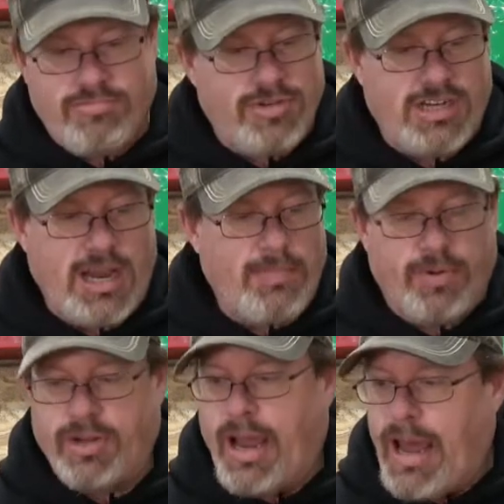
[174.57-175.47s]

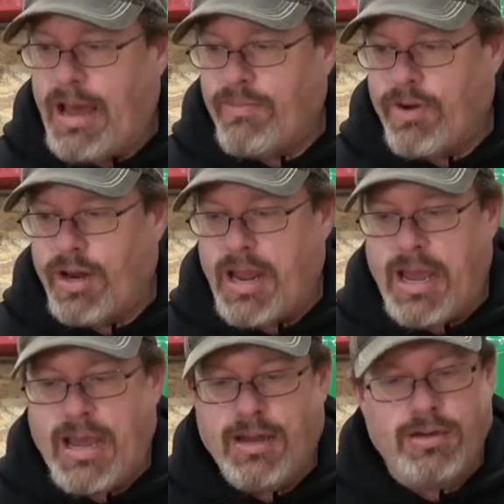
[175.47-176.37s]
staple to have on
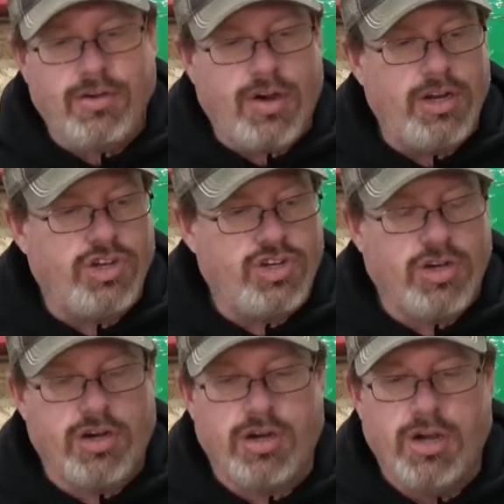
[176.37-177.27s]
hand, great
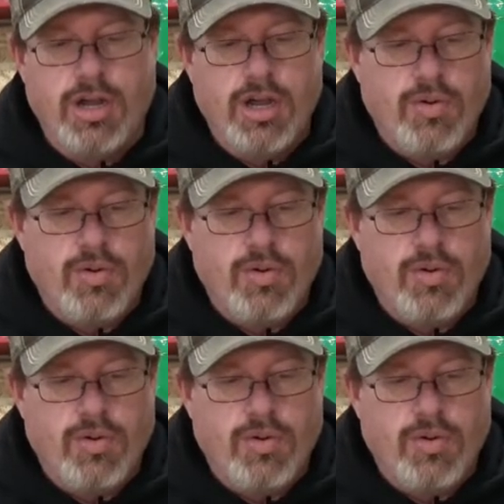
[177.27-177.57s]
sugar